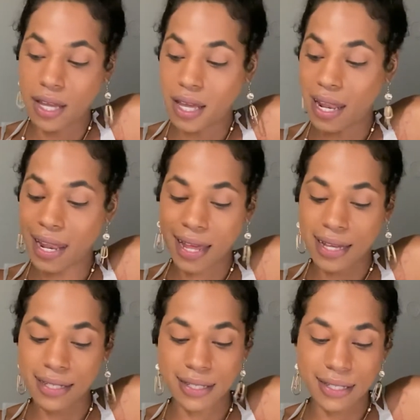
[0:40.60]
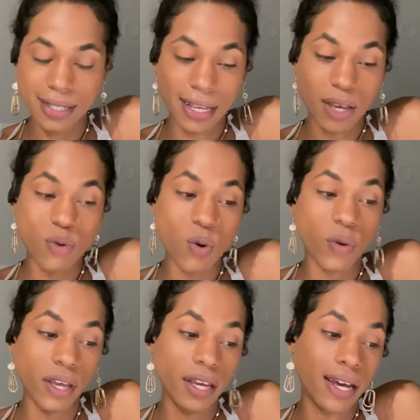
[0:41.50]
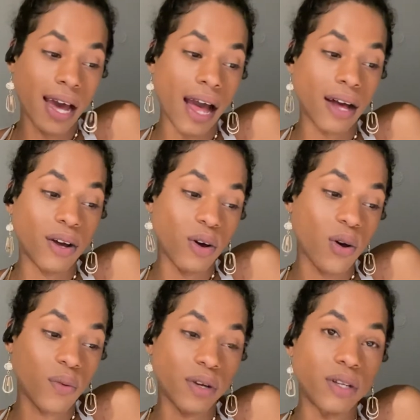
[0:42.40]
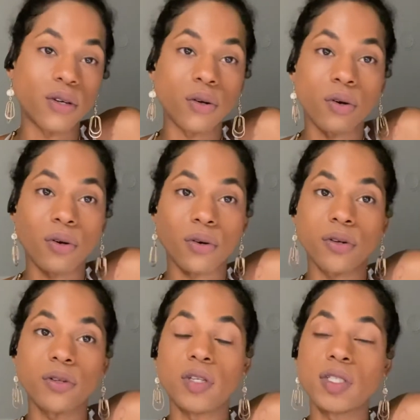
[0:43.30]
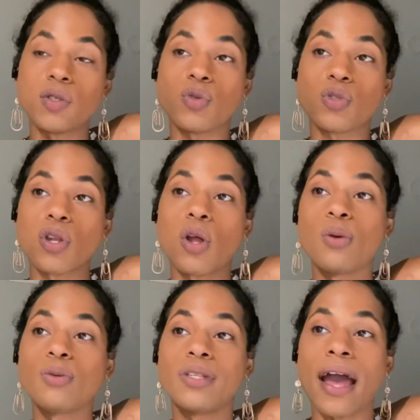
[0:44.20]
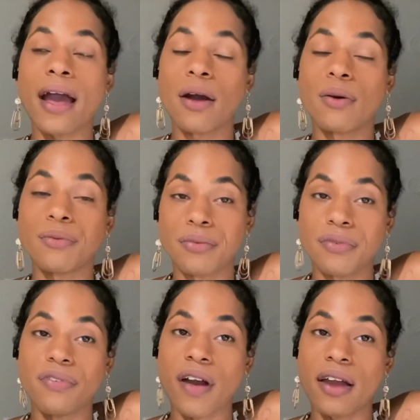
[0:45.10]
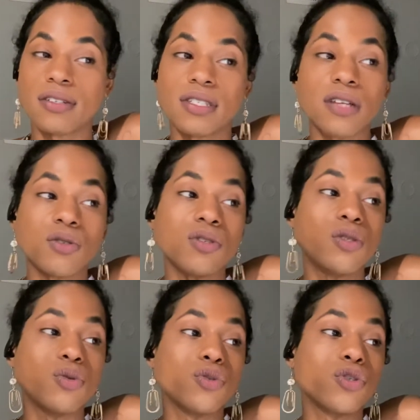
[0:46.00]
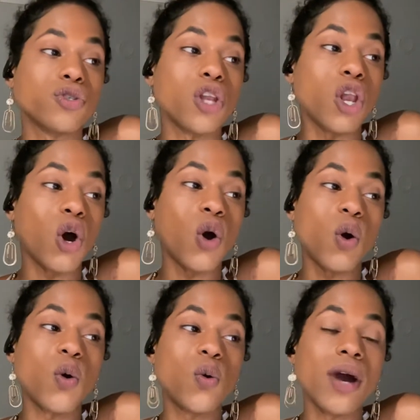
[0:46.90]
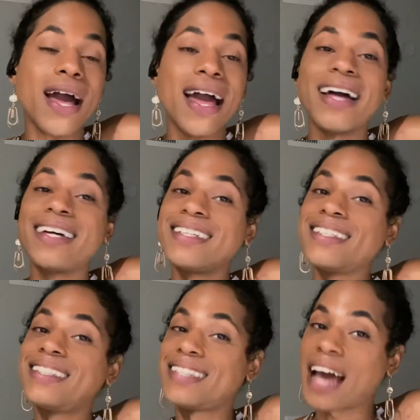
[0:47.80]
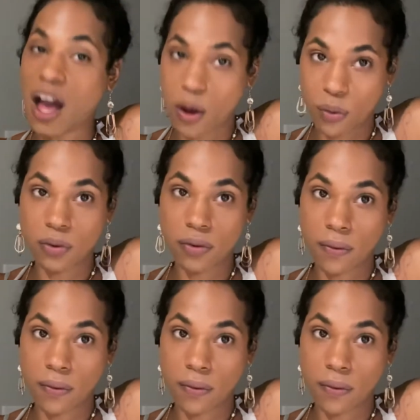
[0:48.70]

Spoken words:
Let's see what we got going on. You need to slow down, fire signs. You need to slow down